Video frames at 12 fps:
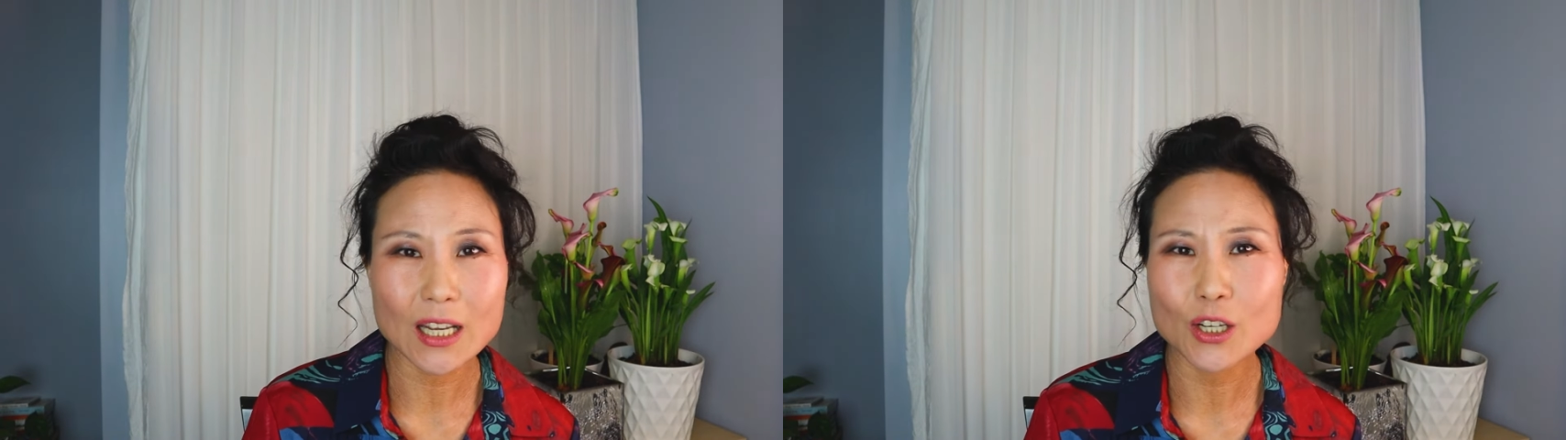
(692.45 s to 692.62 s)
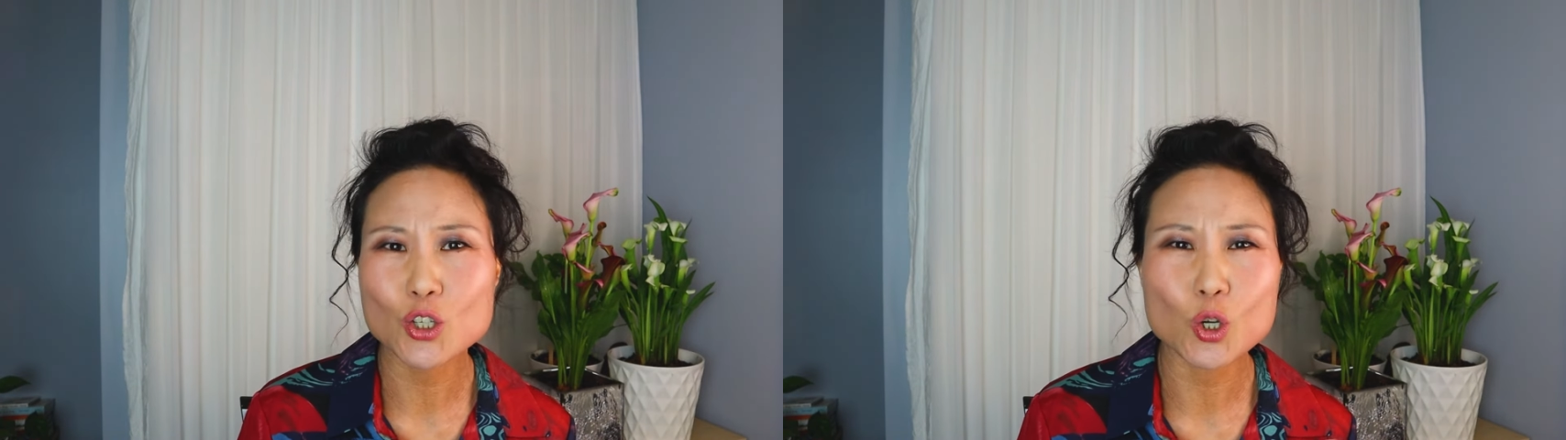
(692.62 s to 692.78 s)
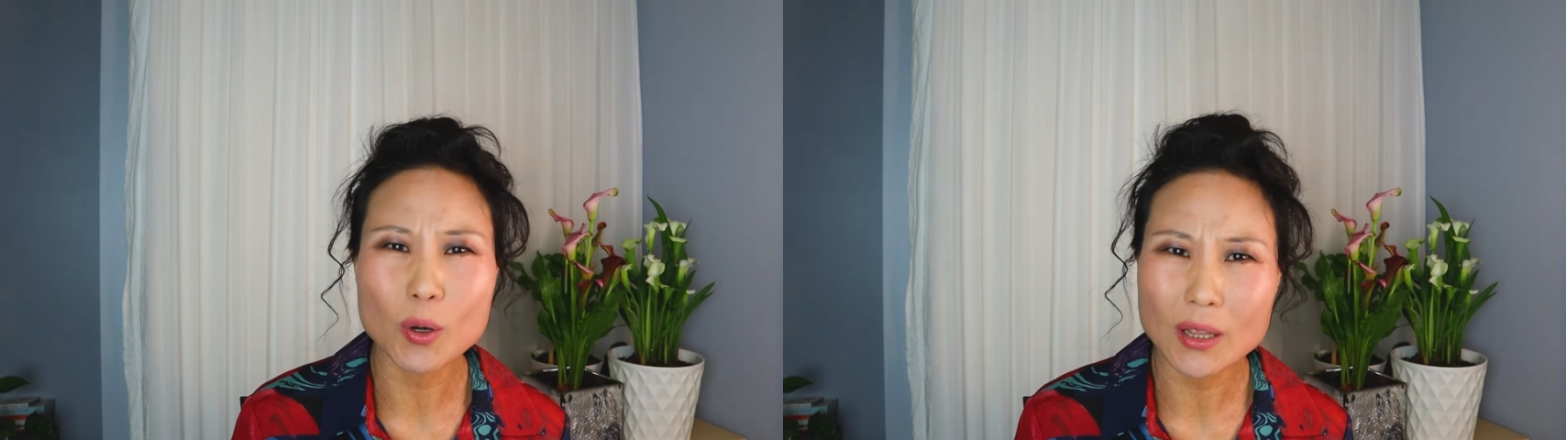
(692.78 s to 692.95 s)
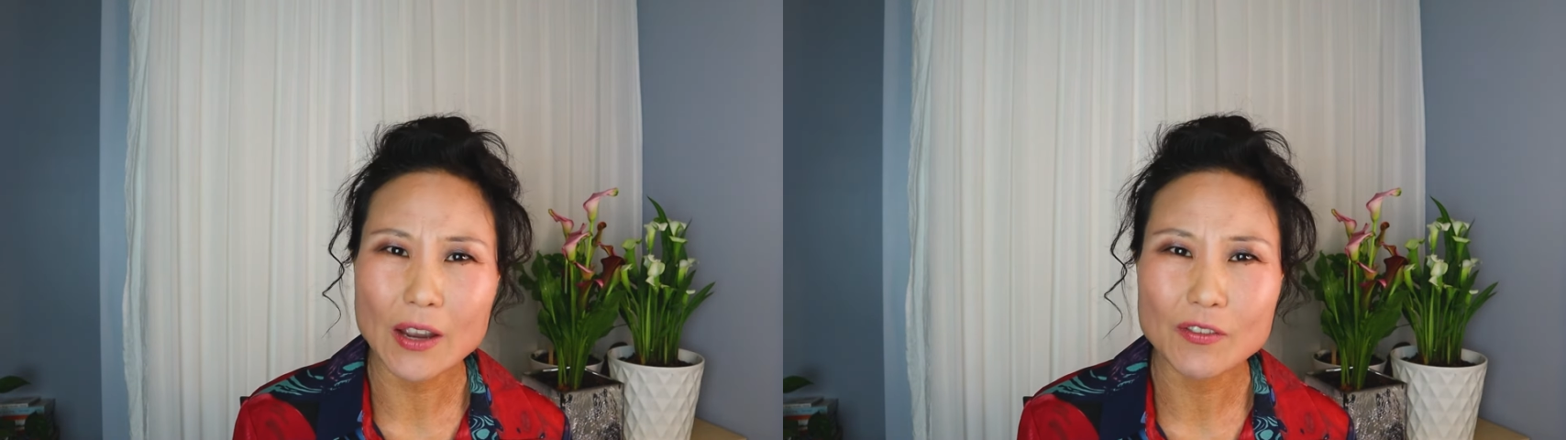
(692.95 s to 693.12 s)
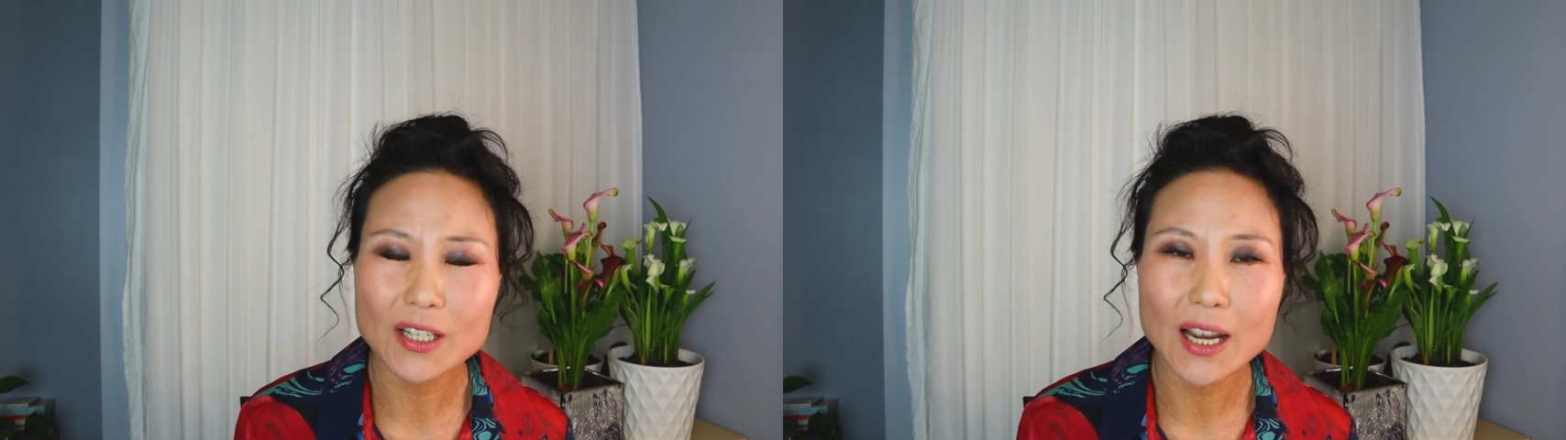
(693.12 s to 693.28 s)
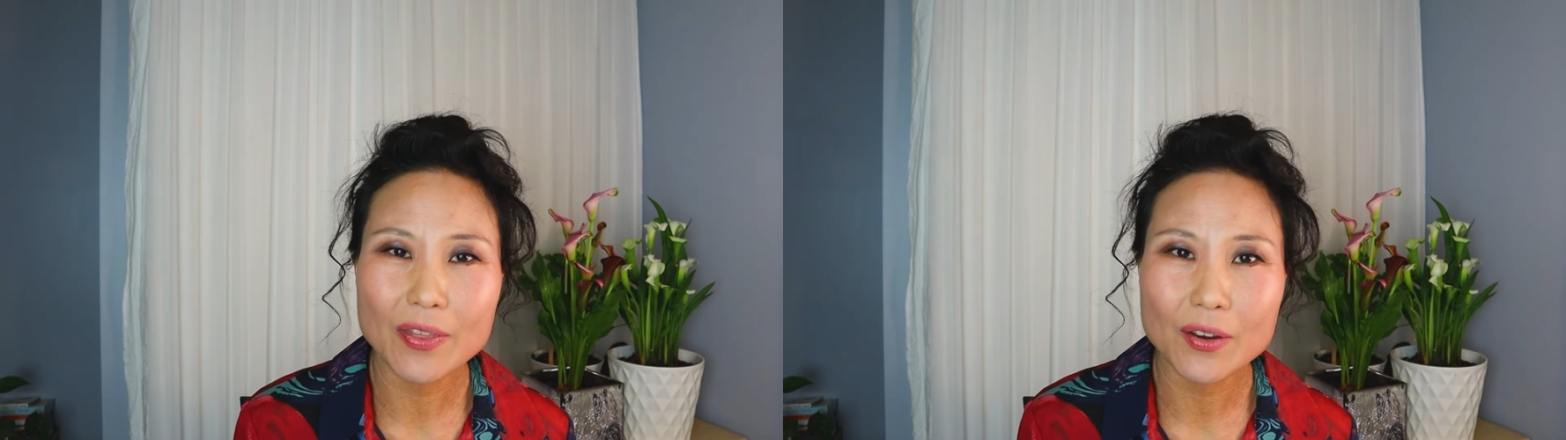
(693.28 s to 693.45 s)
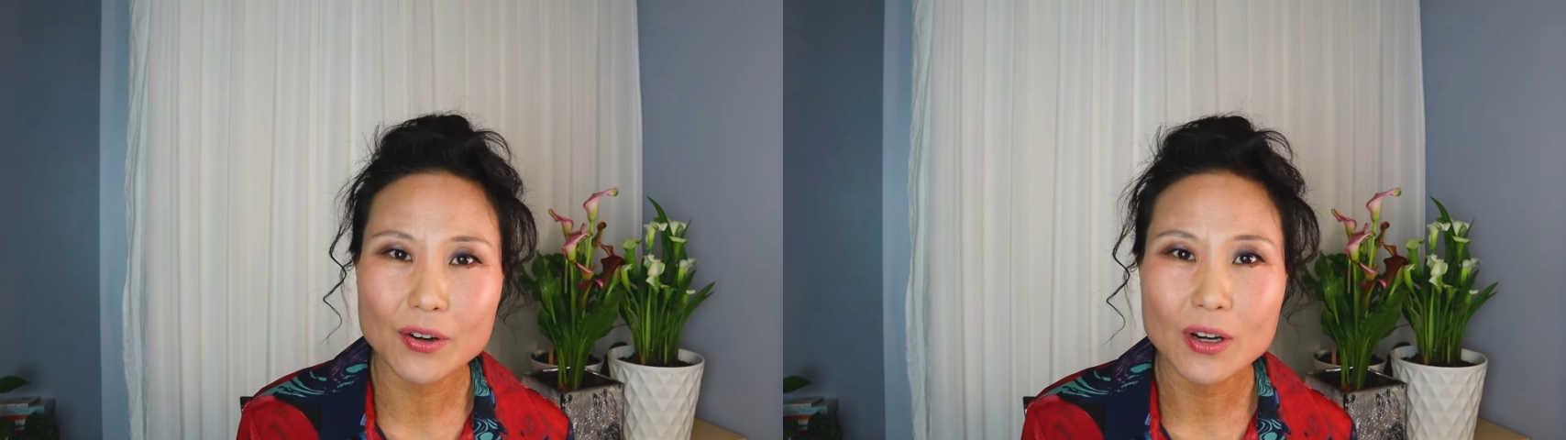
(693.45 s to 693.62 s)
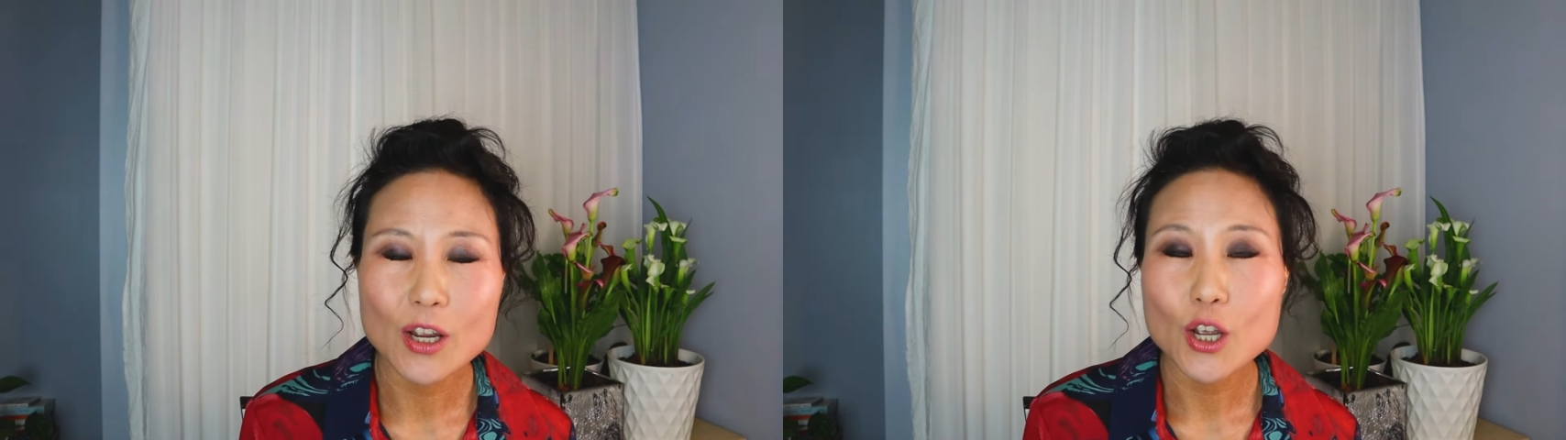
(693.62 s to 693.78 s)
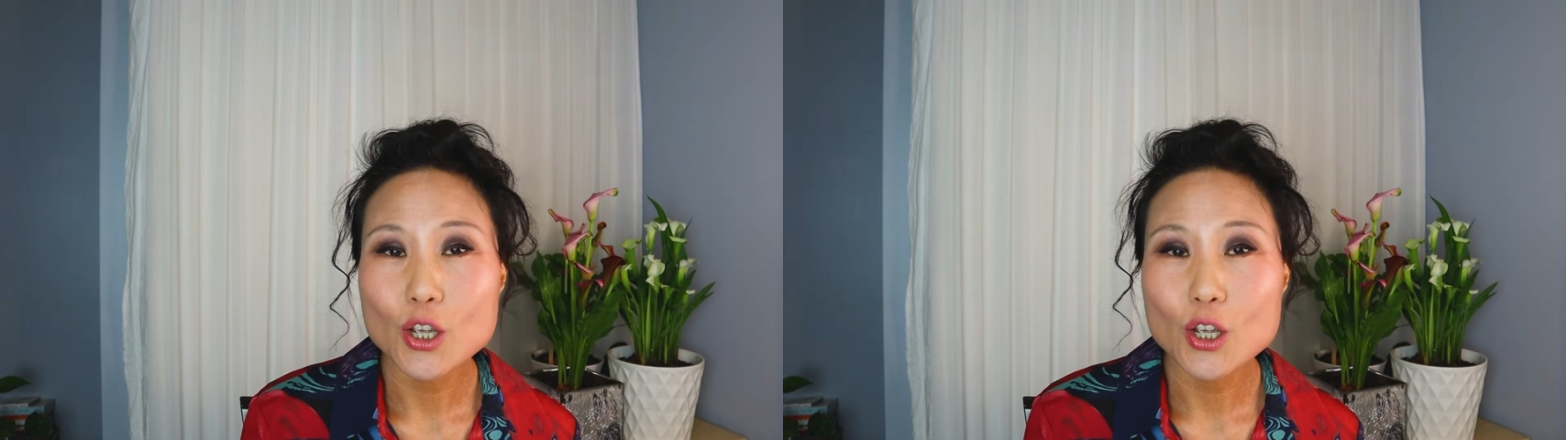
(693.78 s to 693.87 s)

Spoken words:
kind of show a life together,